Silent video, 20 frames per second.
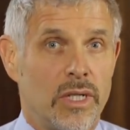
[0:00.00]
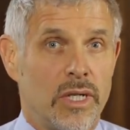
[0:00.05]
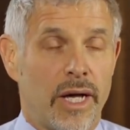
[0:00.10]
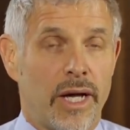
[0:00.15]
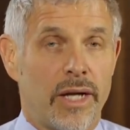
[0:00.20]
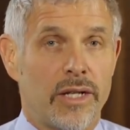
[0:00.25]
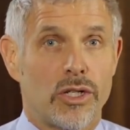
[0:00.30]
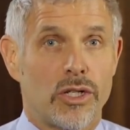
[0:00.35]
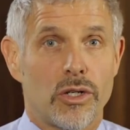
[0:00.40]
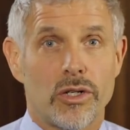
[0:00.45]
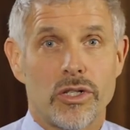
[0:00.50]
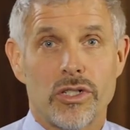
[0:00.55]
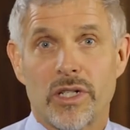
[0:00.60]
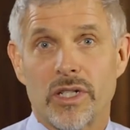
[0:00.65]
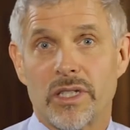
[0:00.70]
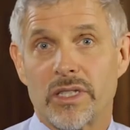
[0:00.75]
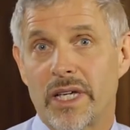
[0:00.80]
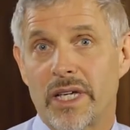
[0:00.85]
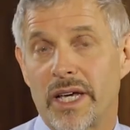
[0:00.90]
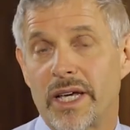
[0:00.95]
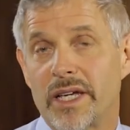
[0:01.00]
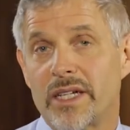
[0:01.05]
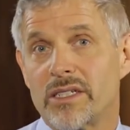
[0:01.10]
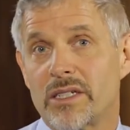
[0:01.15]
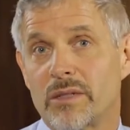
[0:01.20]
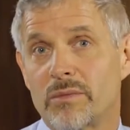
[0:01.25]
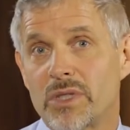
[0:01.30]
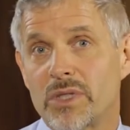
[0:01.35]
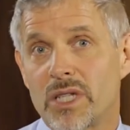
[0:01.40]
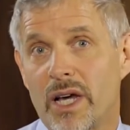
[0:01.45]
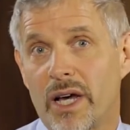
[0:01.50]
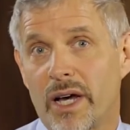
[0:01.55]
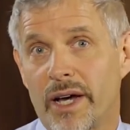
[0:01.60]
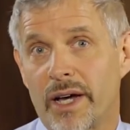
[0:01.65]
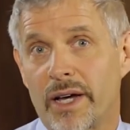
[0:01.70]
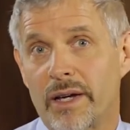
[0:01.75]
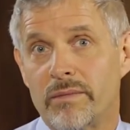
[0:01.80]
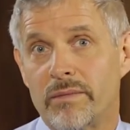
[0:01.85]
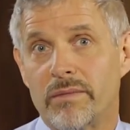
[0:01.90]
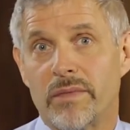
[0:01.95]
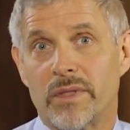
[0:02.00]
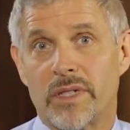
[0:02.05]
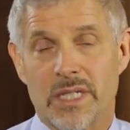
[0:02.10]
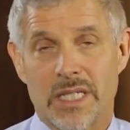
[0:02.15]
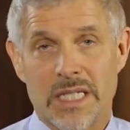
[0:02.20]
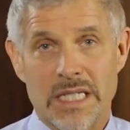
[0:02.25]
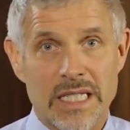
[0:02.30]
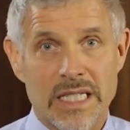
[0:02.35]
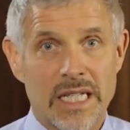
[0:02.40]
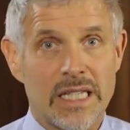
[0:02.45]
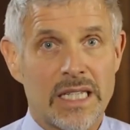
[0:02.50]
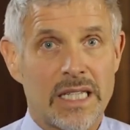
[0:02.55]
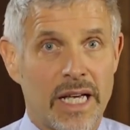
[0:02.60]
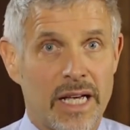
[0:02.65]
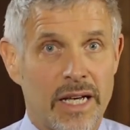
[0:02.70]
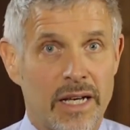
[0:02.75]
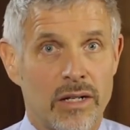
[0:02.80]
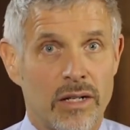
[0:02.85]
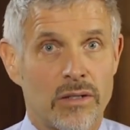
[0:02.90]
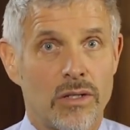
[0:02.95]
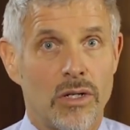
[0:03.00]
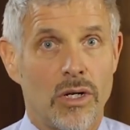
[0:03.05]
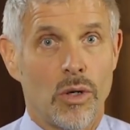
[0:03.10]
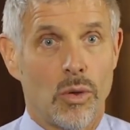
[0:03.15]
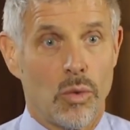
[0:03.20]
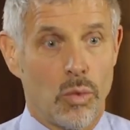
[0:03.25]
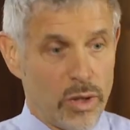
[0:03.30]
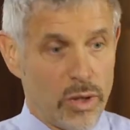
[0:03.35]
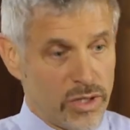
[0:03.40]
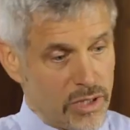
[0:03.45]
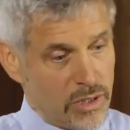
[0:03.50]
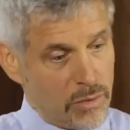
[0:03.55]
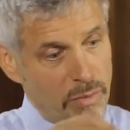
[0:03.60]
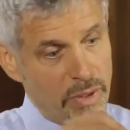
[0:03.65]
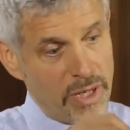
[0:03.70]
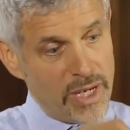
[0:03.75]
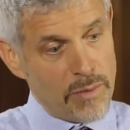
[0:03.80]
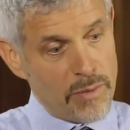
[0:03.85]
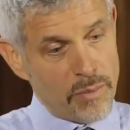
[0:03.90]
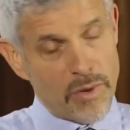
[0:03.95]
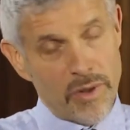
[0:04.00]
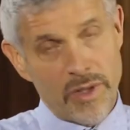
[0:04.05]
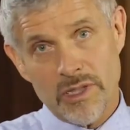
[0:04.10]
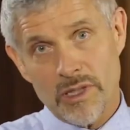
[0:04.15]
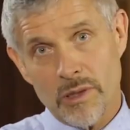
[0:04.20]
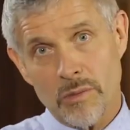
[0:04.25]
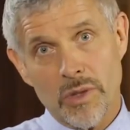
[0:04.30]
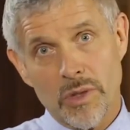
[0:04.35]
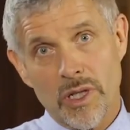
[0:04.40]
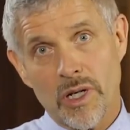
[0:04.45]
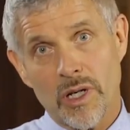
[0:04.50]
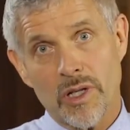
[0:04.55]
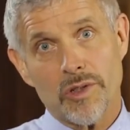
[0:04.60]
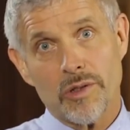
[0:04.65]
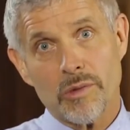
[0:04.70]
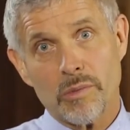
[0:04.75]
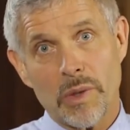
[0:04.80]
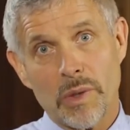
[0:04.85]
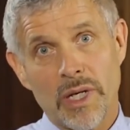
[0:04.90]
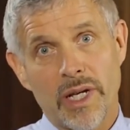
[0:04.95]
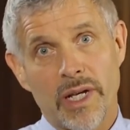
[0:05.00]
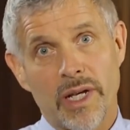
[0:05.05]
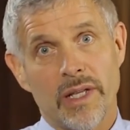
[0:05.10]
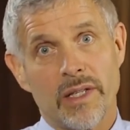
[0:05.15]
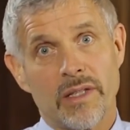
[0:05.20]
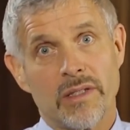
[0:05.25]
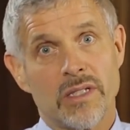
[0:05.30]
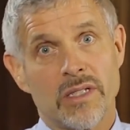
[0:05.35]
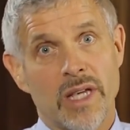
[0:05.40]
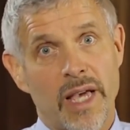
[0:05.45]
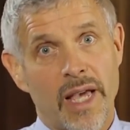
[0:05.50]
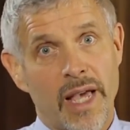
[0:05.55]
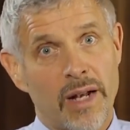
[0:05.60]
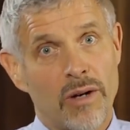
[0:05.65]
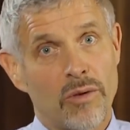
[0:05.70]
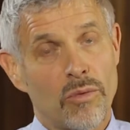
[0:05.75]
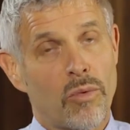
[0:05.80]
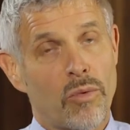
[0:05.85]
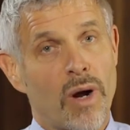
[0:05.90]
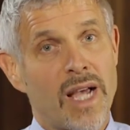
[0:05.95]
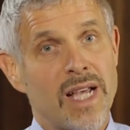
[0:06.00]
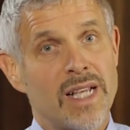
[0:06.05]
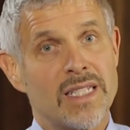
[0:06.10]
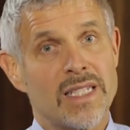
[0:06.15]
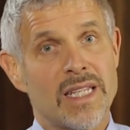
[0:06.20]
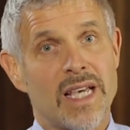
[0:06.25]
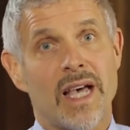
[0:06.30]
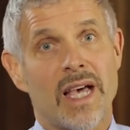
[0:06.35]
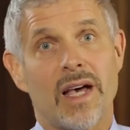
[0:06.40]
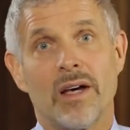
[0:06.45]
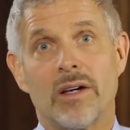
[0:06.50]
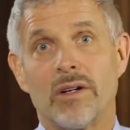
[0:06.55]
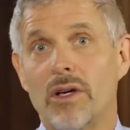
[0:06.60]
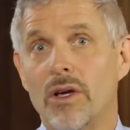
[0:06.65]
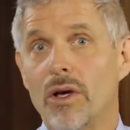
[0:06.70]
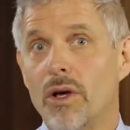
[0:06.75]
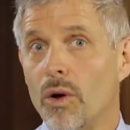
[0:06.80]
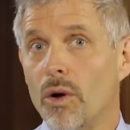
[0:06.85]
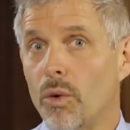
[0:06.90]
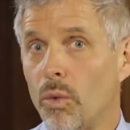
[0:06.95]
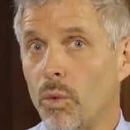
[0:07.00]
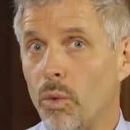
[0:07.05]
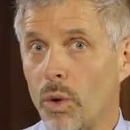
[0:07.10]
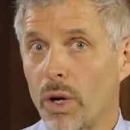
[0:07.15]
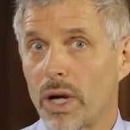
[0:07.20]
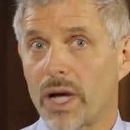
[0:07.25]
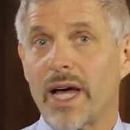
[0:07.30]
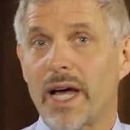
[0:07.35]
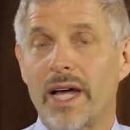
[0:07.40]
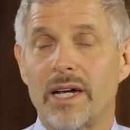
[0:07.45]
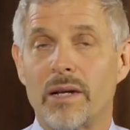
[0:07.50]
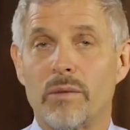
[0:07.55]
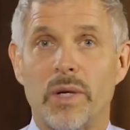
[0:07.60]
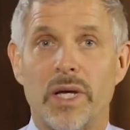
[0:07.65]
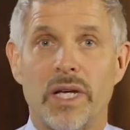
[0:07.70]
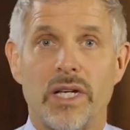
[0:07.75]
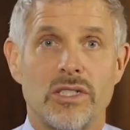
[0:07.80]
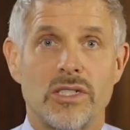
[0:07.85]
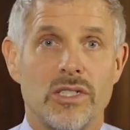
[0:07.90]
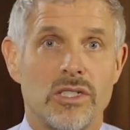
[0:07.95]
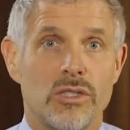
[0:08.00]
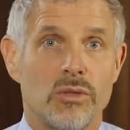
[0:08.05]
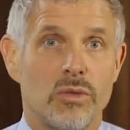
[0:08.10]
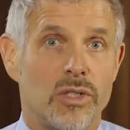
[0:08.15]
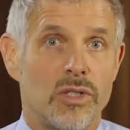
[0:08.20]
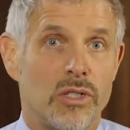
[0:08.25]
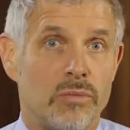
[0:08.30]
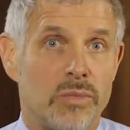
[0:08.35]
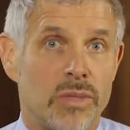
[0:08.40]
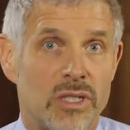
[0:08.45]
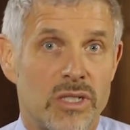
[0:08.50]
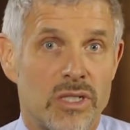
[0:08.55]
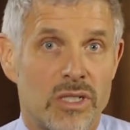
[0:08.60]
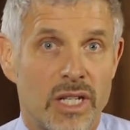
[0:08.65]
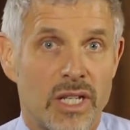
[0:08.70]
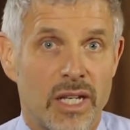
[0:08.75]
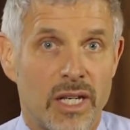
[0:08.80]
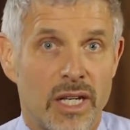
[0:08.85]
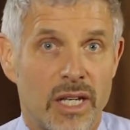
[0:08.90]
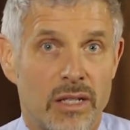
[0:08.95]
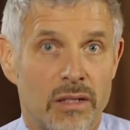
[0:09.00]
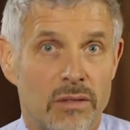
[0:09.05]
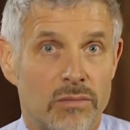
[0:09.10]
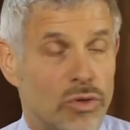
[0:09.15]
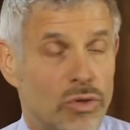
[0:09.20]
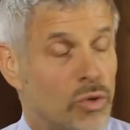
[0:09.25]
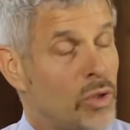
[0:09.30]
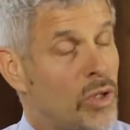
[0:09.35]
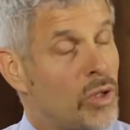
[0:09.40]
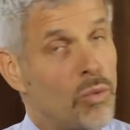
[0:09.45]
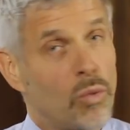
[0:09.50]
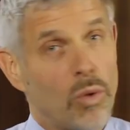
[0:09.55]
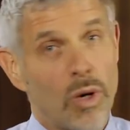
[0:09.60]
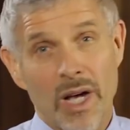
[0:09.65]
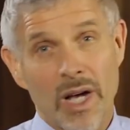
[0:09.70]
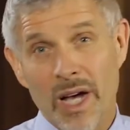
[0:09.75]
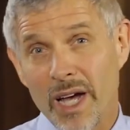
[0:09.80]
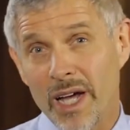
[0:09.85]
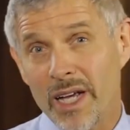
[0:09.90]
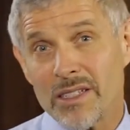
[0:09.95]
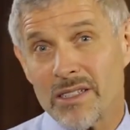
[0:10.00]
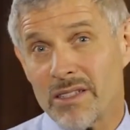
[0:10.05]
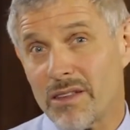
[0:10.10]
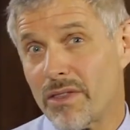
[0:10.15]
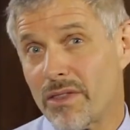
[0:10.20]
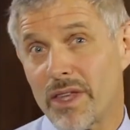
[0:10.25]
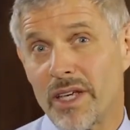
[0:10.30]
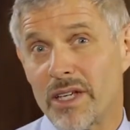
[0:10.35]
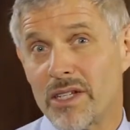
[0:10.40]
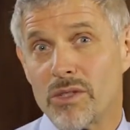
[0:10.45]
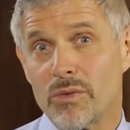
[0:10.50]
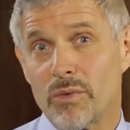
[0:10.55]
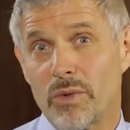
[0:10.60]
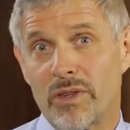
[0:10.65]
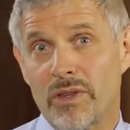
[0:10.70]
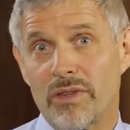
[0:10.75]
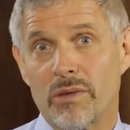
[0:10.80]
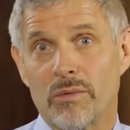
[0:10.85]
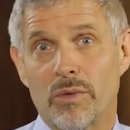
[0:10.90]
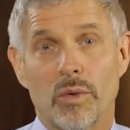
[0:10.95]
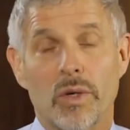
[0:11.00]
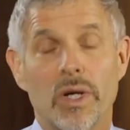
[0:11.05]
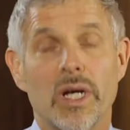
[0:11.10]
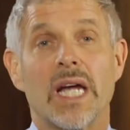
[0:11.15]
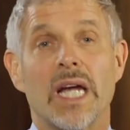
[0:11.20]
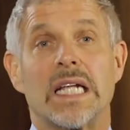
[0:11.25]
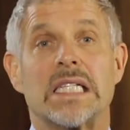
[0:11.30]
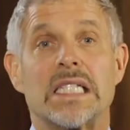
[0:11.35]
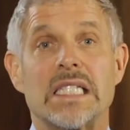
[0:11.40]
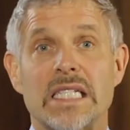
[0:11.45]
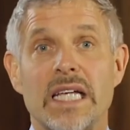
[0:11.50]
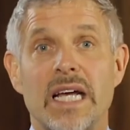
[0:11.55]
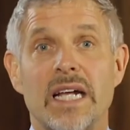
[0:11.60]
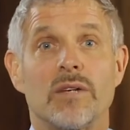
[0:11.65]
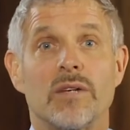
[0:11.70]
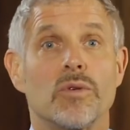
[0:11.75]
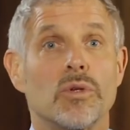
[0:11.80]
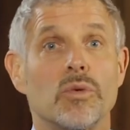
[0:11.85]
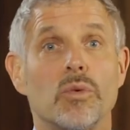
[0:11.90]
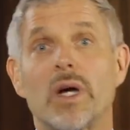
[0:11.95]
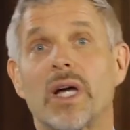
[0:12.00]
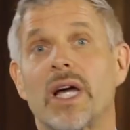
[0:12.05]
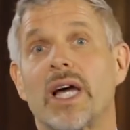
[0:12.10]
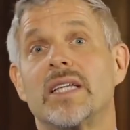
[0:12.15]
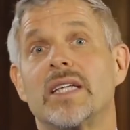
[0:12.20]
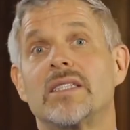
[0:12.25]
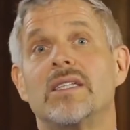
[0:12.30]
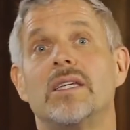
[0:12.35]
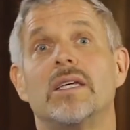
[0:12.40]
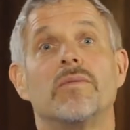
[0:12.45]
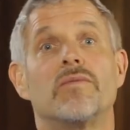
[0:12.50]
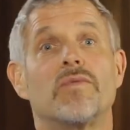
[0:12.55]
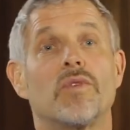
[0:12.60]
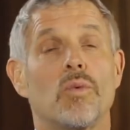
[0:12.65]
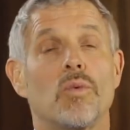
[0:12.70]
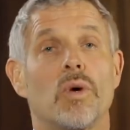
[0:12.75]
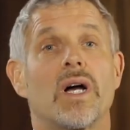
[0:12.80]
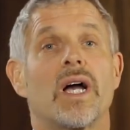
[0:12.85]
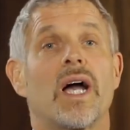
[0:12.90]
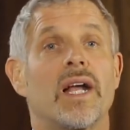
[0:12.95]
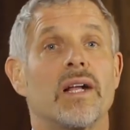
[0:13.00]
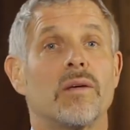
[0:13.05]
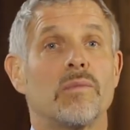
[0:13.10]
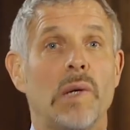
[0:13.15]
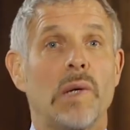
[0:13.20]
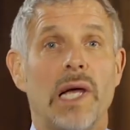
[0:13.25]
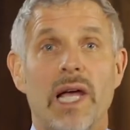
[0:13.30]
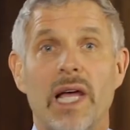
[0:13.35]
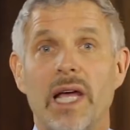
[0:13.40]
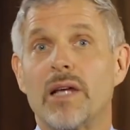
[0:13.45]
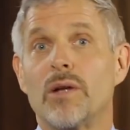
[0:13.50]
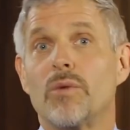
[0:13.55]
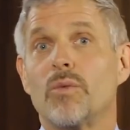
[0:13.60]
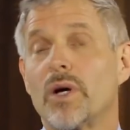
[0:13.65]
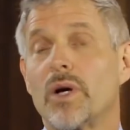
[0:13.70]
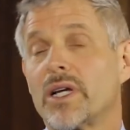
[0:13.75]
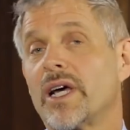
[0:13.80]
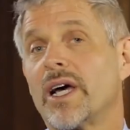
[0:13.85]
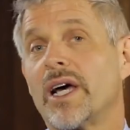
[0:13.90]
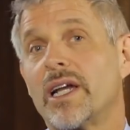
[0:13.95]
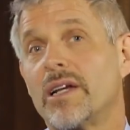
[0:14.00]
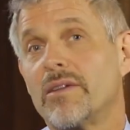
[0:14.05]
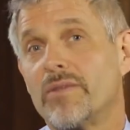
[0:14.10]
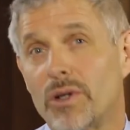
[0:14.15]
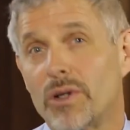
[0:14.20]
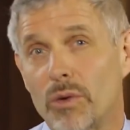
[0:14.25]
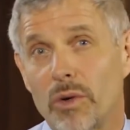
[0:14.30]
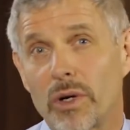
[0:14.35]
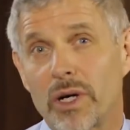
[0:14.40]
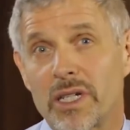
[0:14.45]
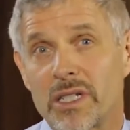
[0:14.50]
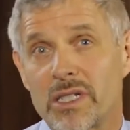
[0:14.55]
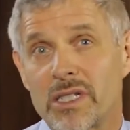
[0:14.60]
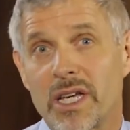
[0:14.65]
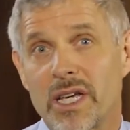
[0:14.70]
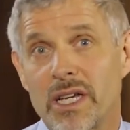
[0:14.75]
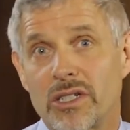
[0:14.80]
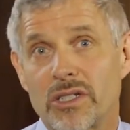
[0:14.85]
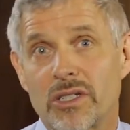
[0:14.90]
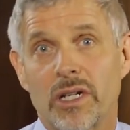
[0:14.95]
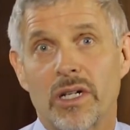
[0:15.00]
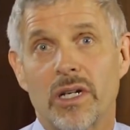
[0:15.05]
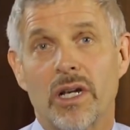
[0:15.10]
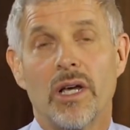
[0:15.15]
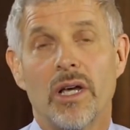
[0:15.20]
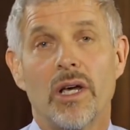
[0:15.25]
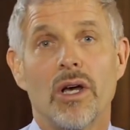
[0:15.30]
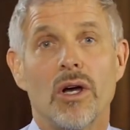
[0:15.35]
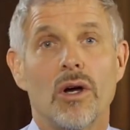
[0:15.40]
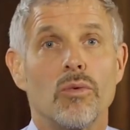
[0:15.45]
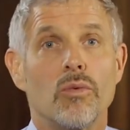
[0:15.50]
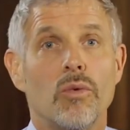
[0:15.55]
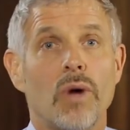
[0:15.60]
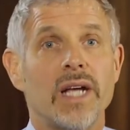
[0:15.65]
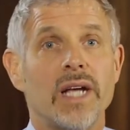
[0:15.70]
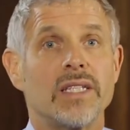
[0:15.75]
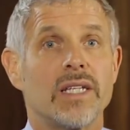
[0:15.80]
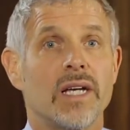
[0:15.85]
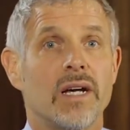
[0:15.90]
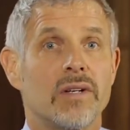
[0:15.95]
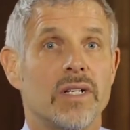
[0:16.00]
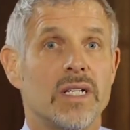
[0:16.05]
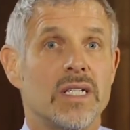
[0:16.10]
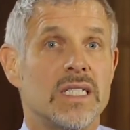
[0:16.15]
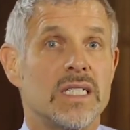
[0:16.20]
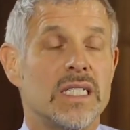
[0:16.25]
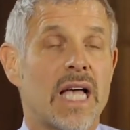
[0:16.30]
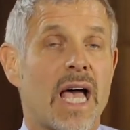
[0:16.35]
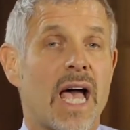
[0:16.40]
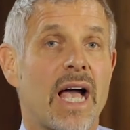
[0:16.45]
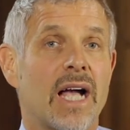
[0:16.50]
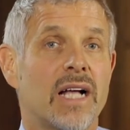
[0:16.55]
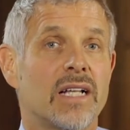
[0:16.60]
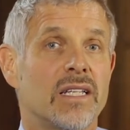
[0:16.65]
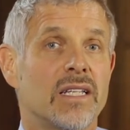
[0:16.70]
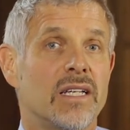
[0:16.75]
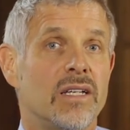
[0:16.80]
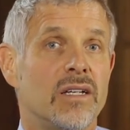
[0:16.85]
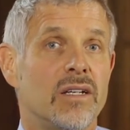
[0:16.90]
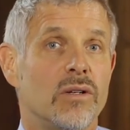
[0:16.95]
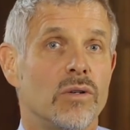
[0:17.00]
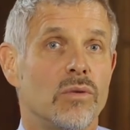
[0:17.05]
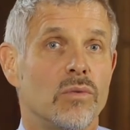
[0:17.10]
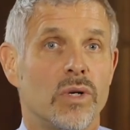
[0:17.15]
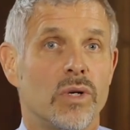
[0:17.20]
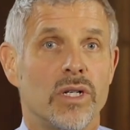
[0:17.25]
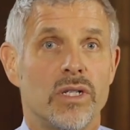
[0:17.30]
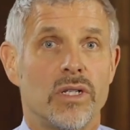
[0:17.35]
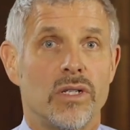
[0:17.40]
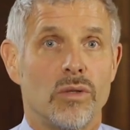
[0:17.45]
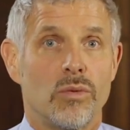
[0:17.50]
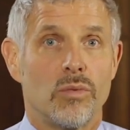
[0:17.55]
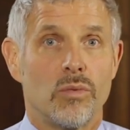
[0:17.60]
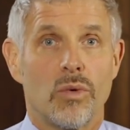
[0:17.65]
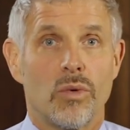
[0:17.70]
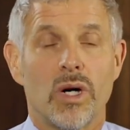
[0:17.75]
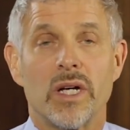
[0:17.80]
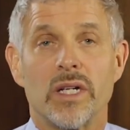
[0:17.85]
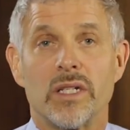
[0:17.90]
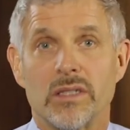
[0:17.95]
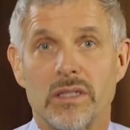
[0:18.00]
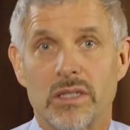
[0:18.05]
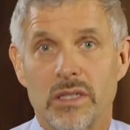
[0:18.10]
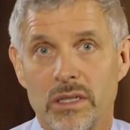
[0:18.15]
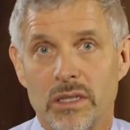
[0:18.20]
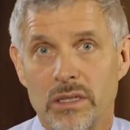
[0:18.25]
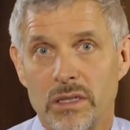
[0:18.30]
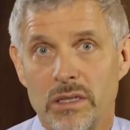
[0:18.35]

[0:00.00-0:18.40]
I encourage you to take some time to sit down with some paper and some colored pens and write down what kind of patients would you be seeing, doing what kinds of things with them, and what kind of setting, with what kind of team, for what kind of pay, and what kind of an organization. Write down exactly what you want,